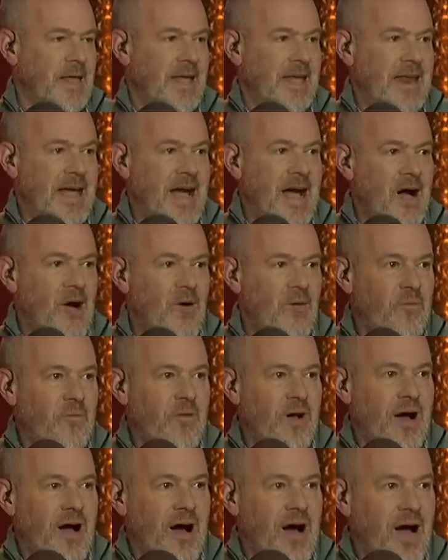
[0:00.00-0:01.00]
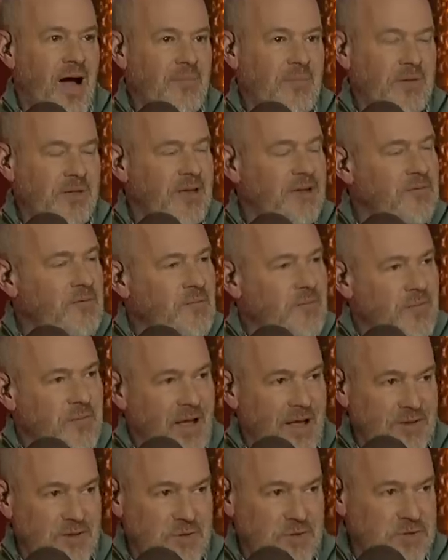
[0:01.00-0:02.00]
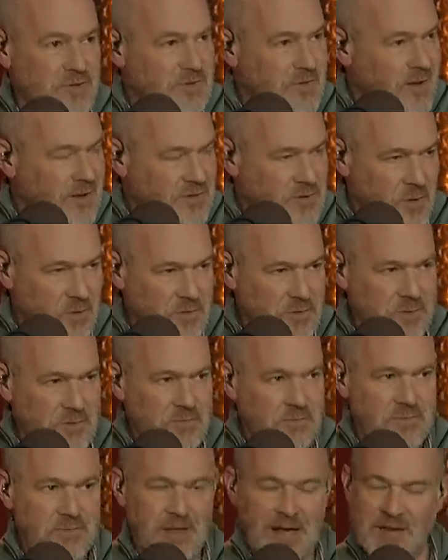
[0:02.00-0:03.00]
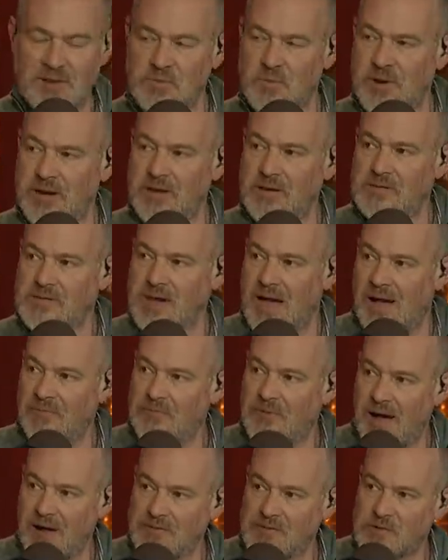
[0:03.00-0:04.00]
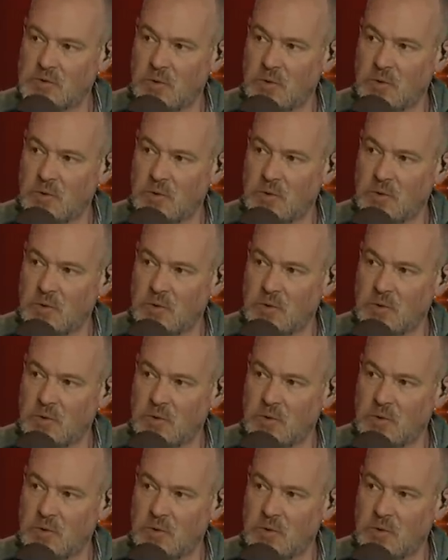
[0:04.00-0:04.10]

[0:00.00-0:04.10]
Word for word: And how I believe as you I told you last week, top 5